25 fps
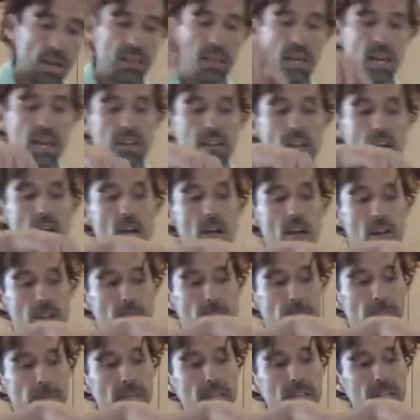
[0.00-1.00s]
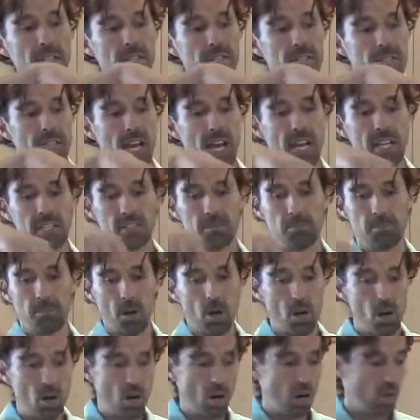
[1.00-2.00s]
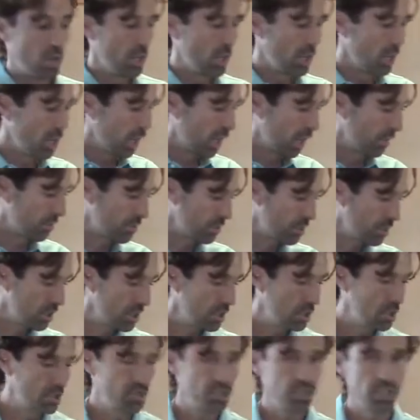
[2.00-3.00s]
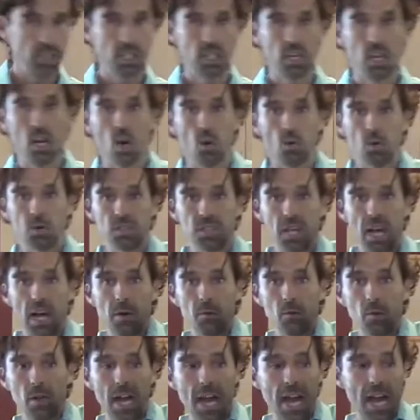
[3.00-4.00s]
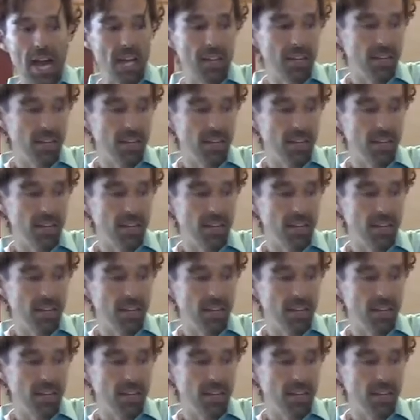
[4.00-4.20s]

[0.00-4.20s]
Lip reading: then the pea-sized ball of Shilajit, which I will add